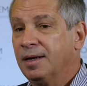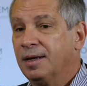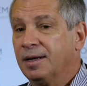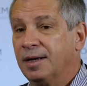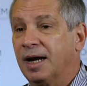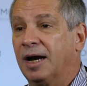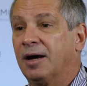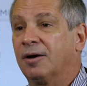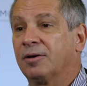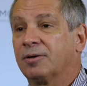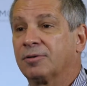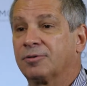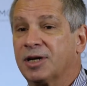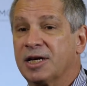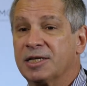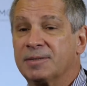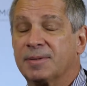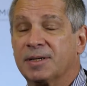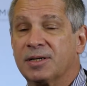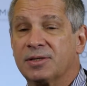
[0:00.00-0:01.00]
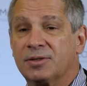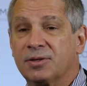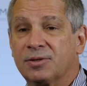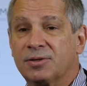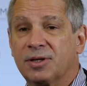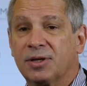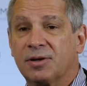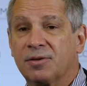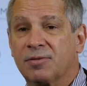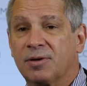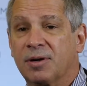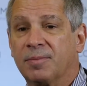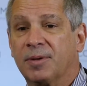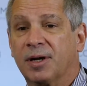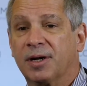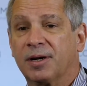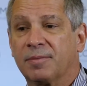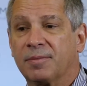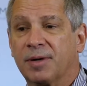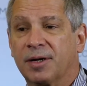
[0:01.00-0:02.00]
Now, transplant-associated
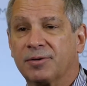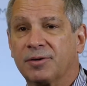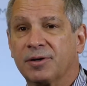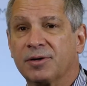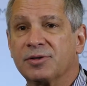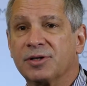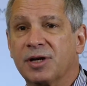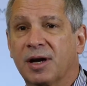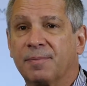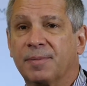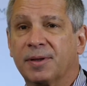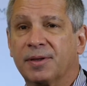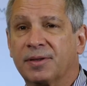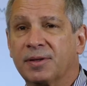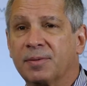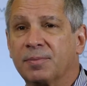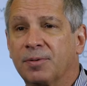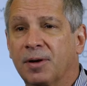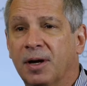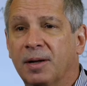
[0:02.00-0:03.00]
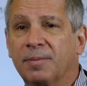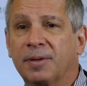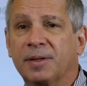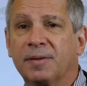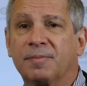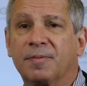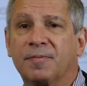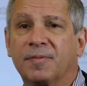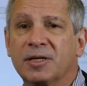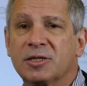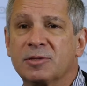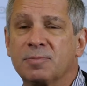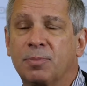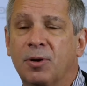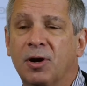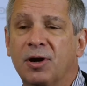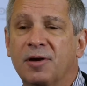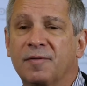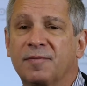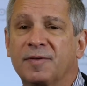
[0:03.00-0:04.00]
thrombotic microangiopathy probably is
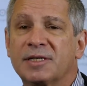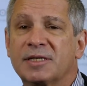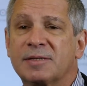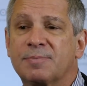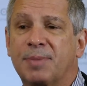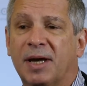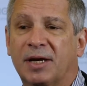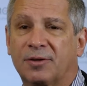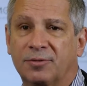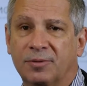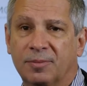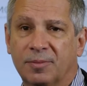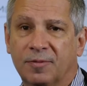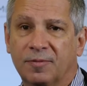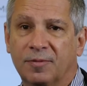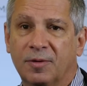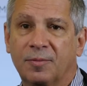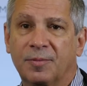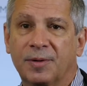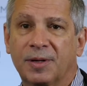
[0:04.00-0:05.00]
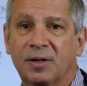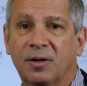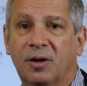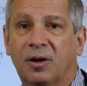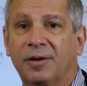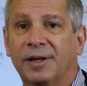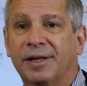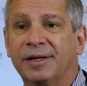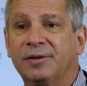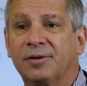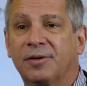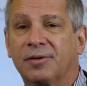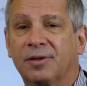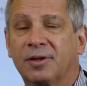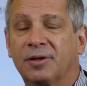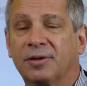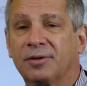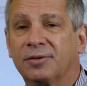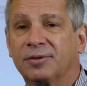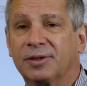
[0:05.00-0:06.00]
part of a spectrum of what we call
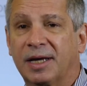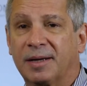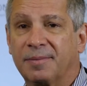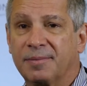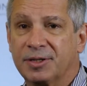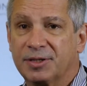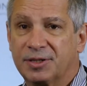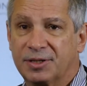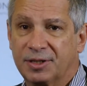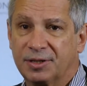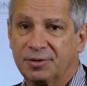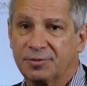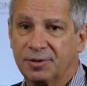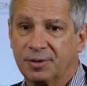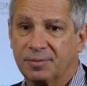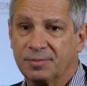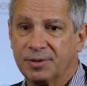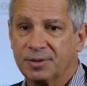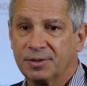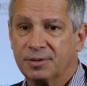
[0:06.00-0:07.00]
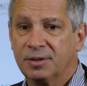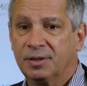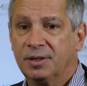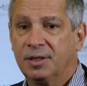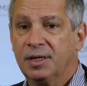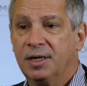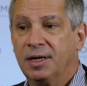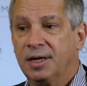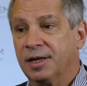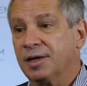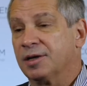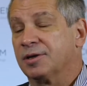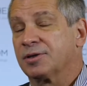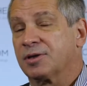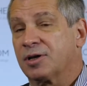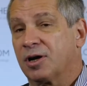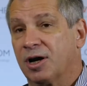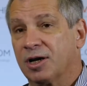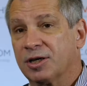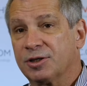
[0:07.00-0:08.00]
endothelial damage syndromes. It is
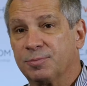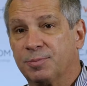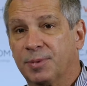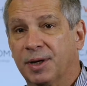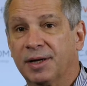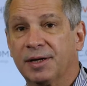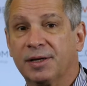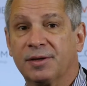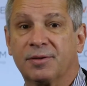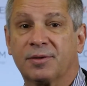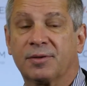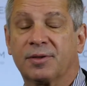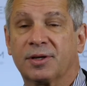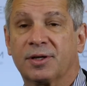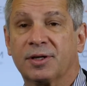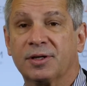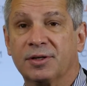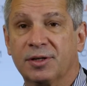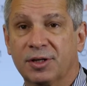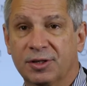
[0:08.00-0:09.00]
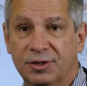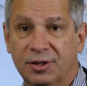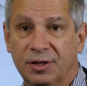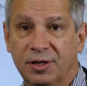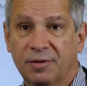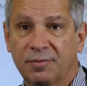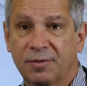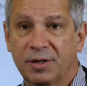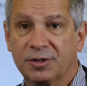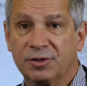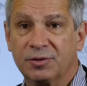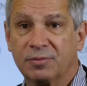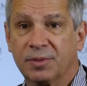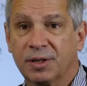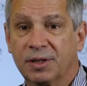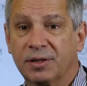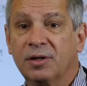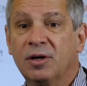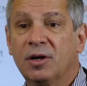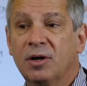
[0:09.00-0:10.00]
caused by either the conditioning
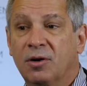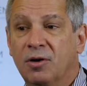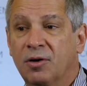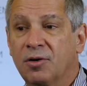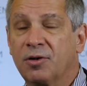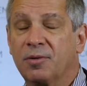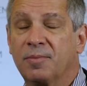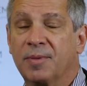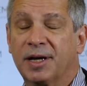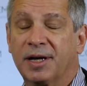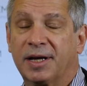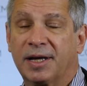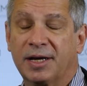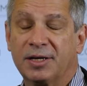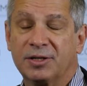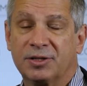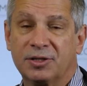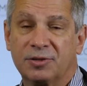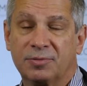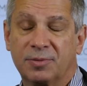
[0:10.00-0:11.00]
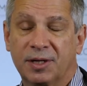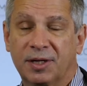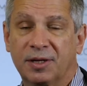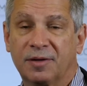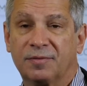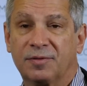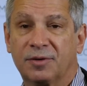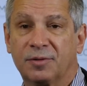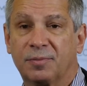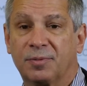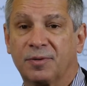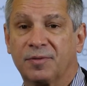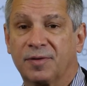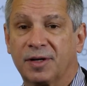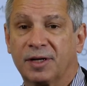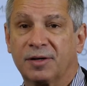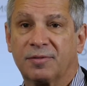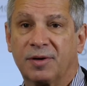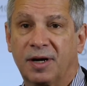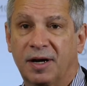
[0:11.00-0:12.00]
regimen or the medications we give to
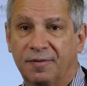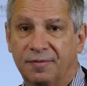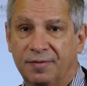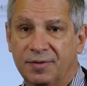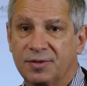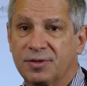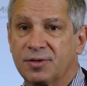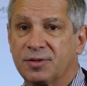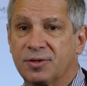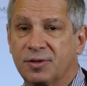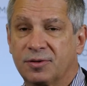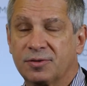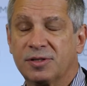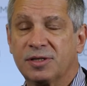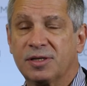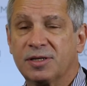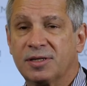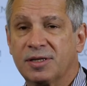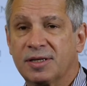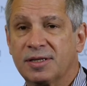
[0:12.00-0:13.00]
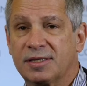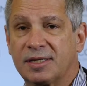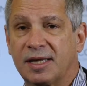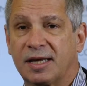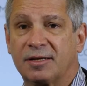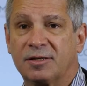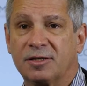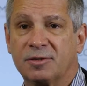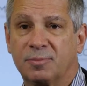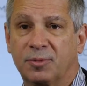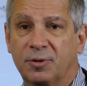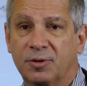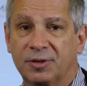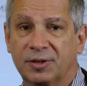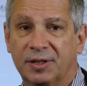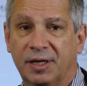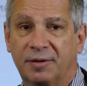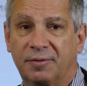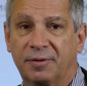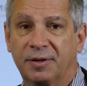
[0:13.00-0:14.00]
prevent graft-versus-host disease, cyclosporine,
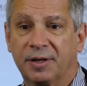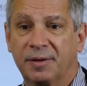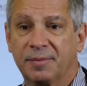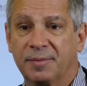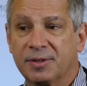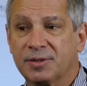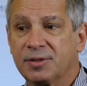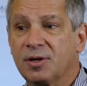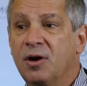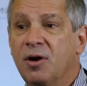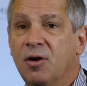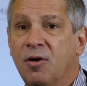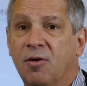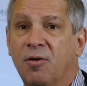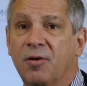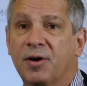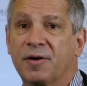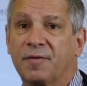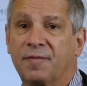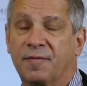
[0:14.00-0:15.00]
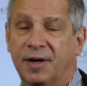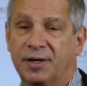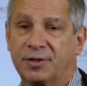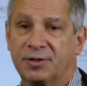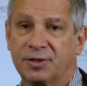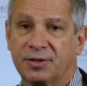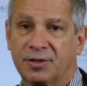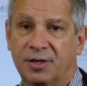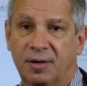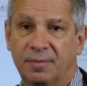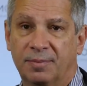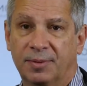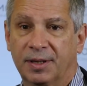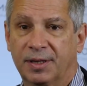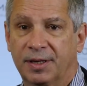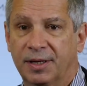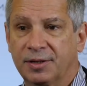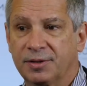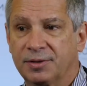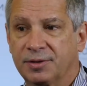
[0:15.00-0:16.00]
tacrolimus, or infectious
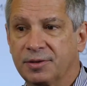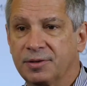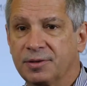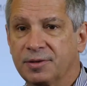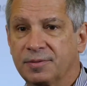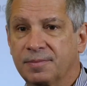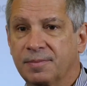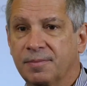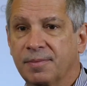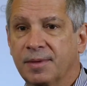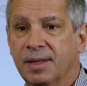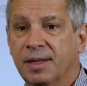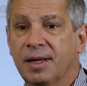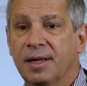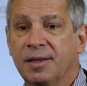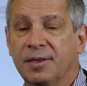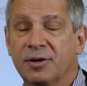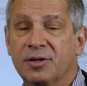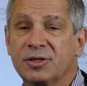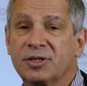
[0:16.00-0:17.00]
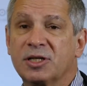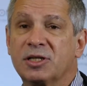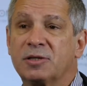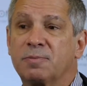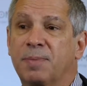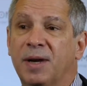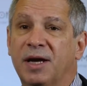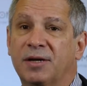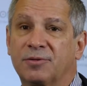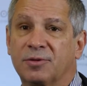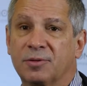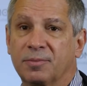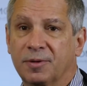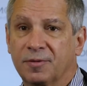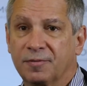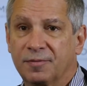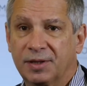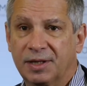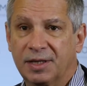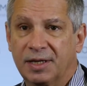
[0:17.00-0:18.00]
complications. There is a spectrum
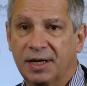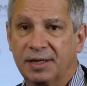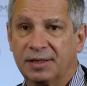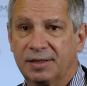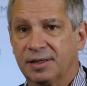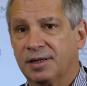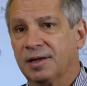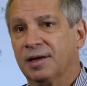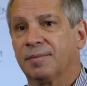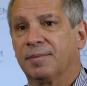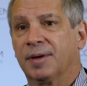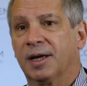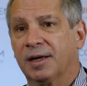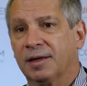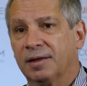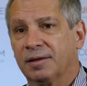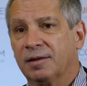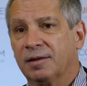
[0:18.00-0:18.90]
of TATMA,